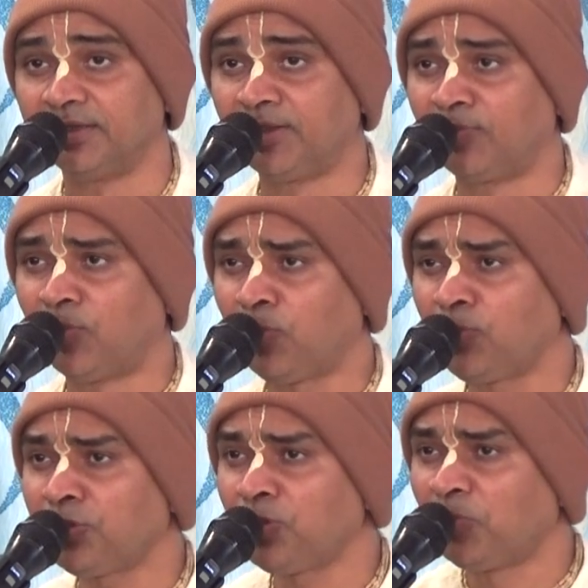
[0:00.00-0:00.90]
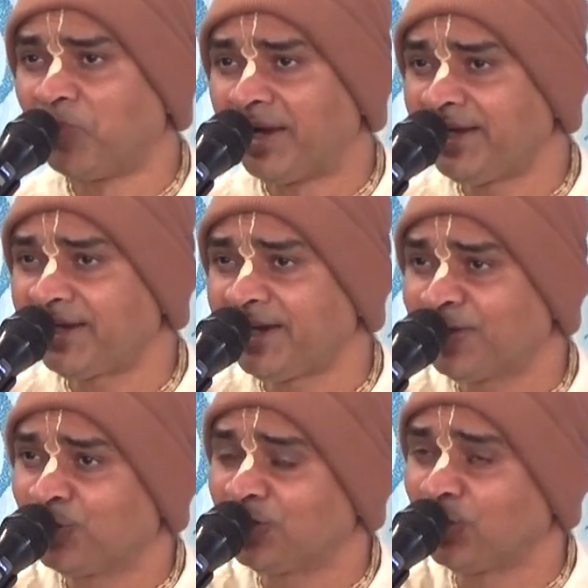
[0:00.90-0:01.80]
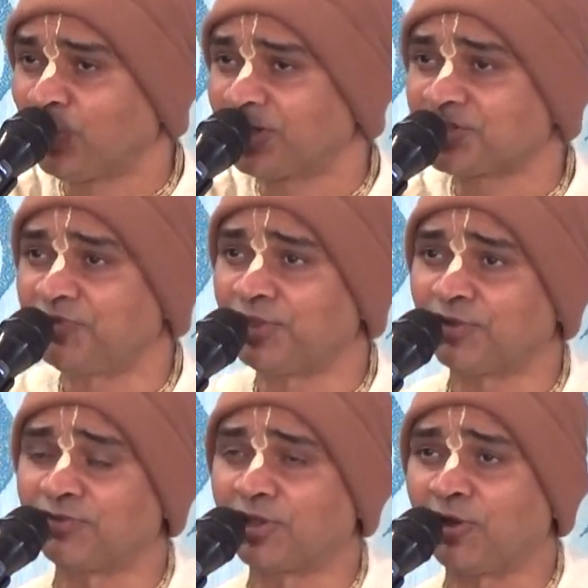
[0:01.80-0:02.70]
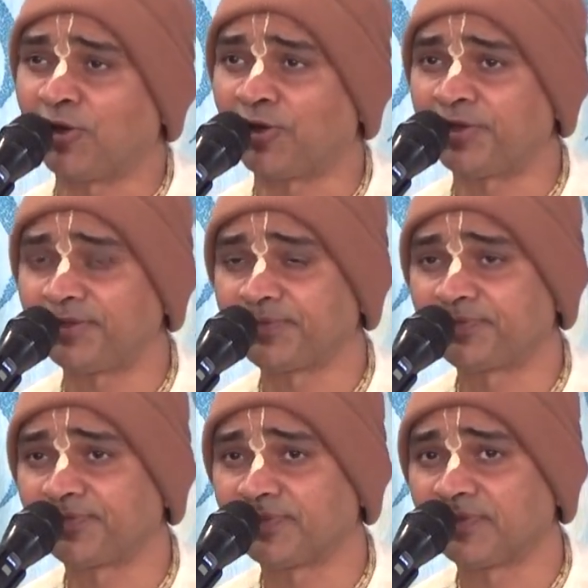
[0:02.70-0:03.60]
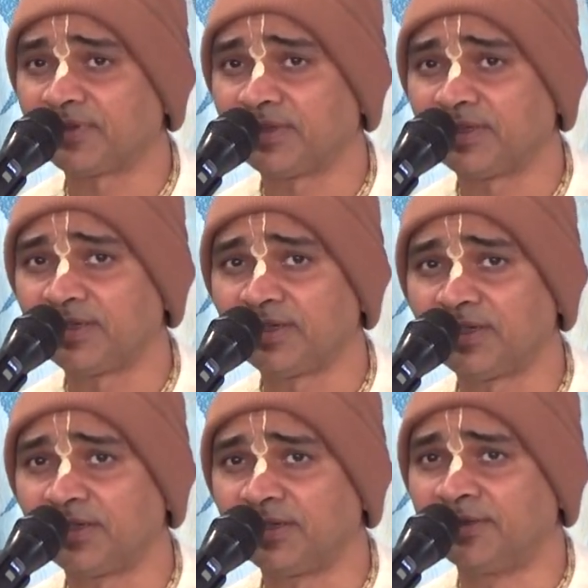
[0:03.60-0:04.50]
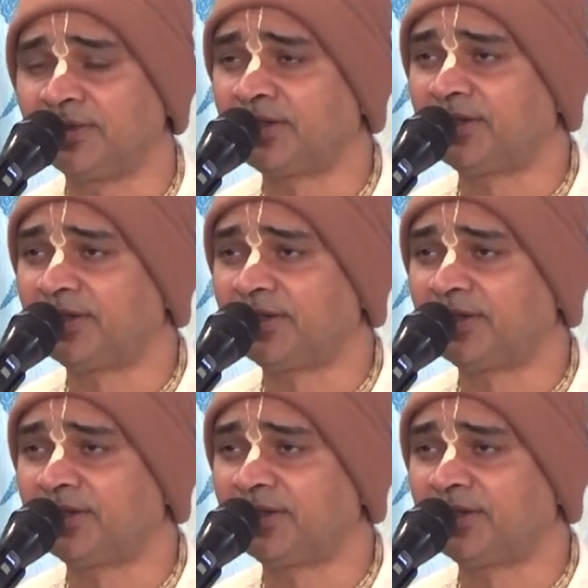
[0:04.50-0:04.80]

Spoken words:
the more you meditate on the lotus feet of the Lord, the